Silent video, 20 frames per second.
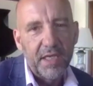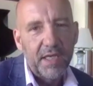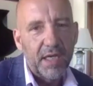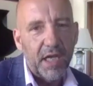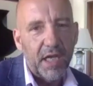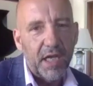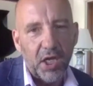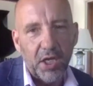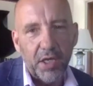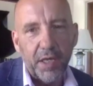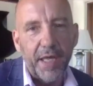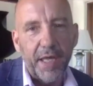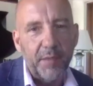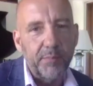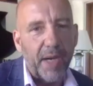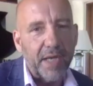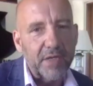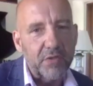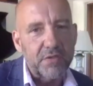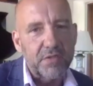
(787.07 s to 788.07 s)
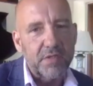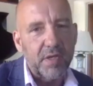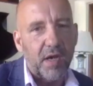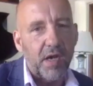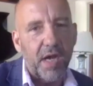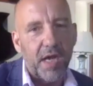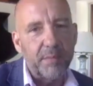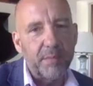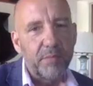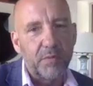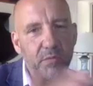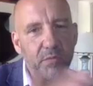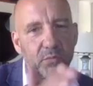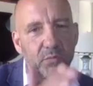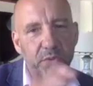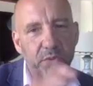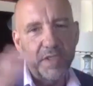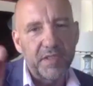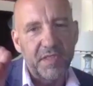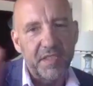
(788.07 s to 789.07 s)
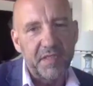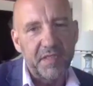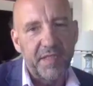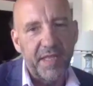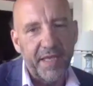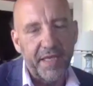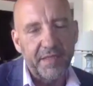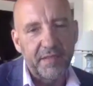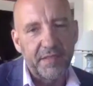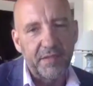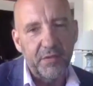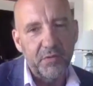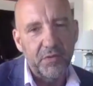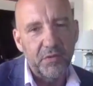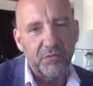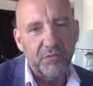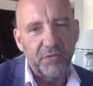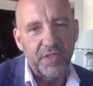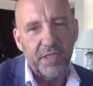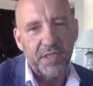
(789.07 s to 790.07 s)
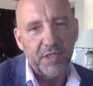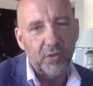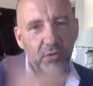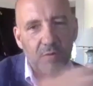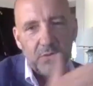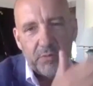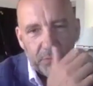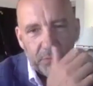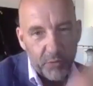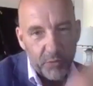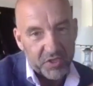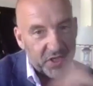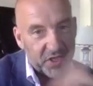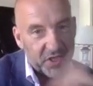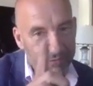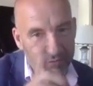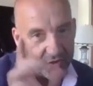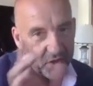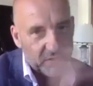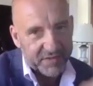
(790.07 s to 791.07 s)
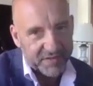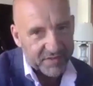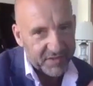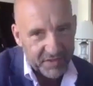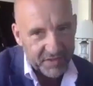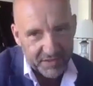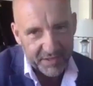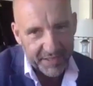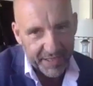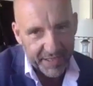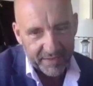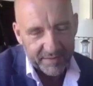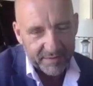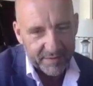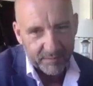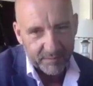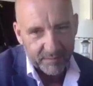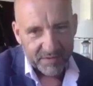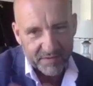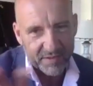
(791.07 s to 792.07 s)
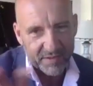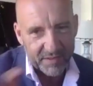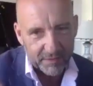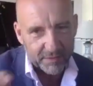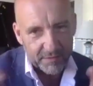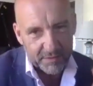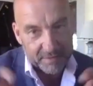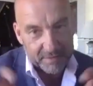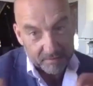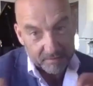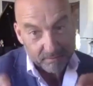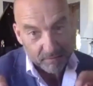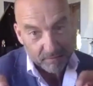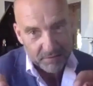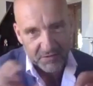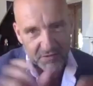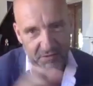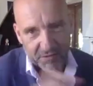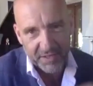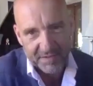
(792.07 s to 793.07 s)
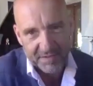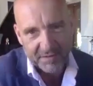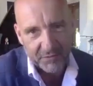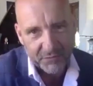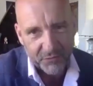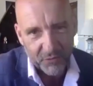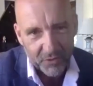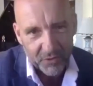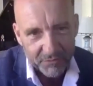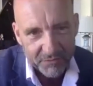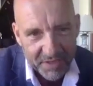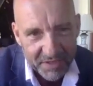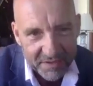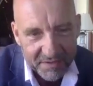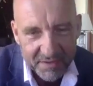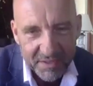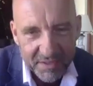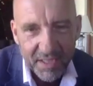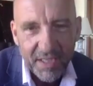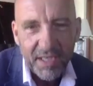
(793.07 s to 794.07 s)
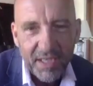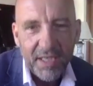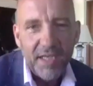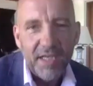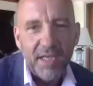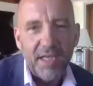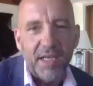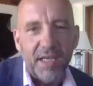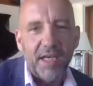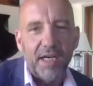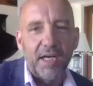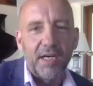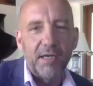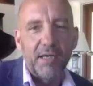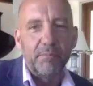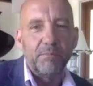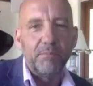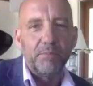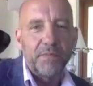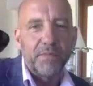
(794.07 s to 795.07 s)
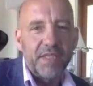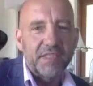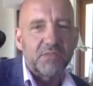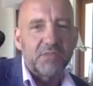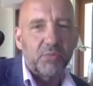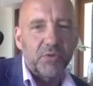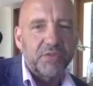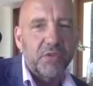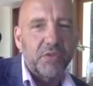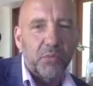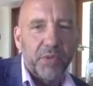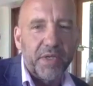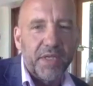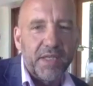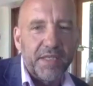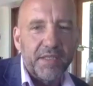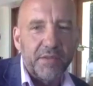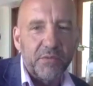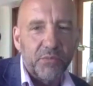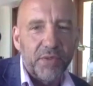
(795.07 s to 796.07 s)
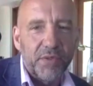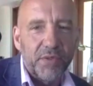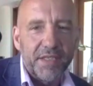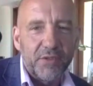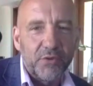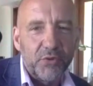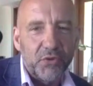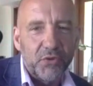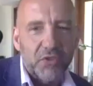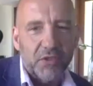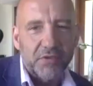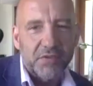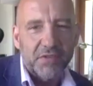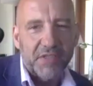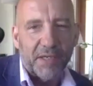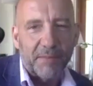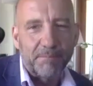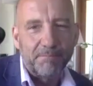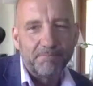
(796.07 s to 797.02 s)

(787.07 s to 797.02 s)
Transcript: And by the time we did the video, which I've not seen yet, I'm still under the stress of all of this, this was a really, really good Tosca.